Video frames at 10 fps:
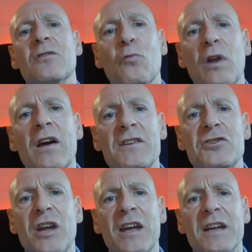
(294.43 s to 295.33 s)
will I
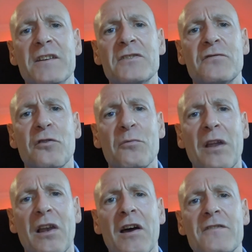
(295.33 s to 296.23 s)
change from the
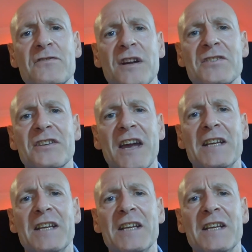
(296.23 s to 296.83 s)
LifeStrategy